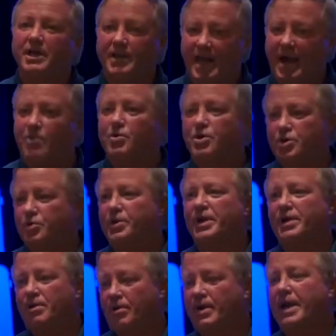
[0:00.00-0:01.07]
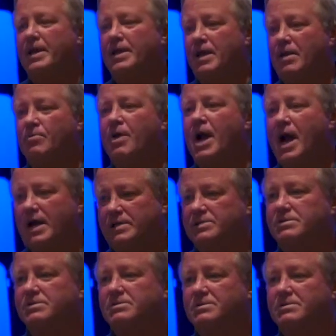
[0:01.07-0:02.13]
now we're doing it on 88
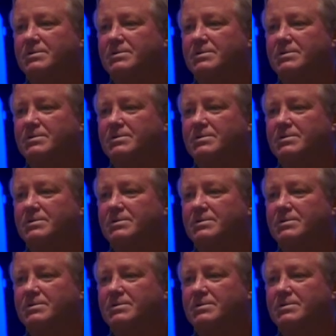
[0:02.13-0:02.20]
racks.